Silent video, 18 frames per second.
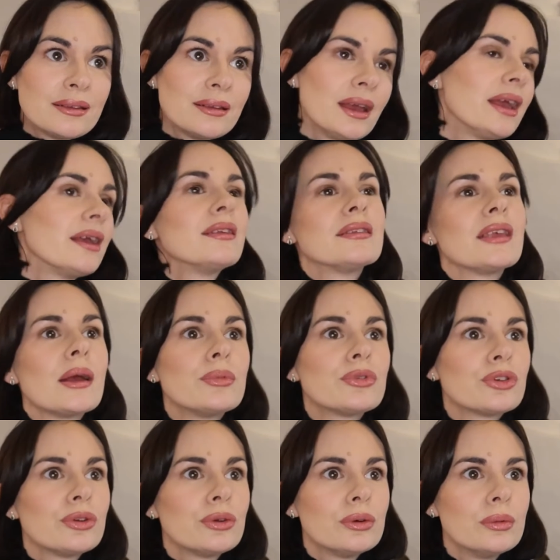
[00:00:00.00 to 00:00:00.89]

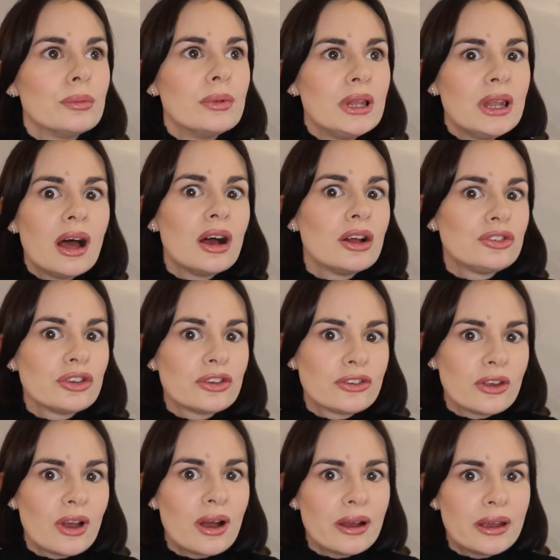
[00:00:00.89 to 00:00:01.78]
exceptional larger
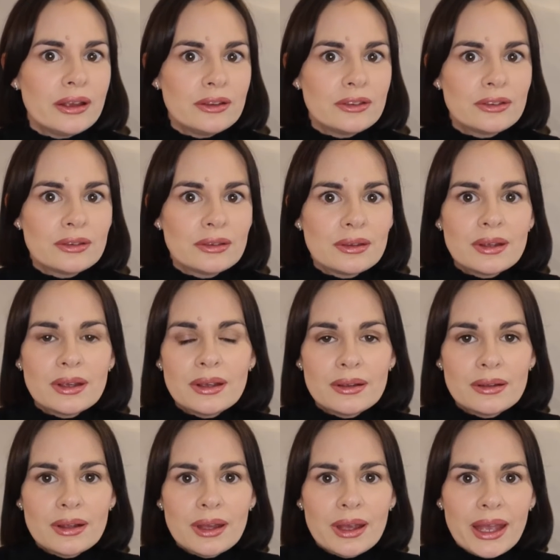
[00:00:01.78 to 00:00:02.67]
size
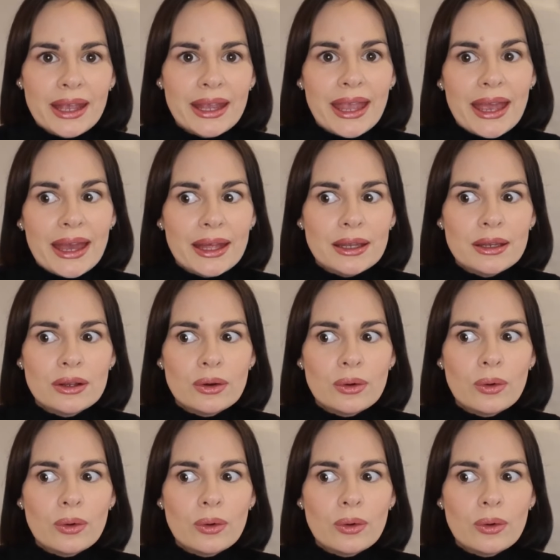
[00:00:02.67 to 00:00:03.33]
again,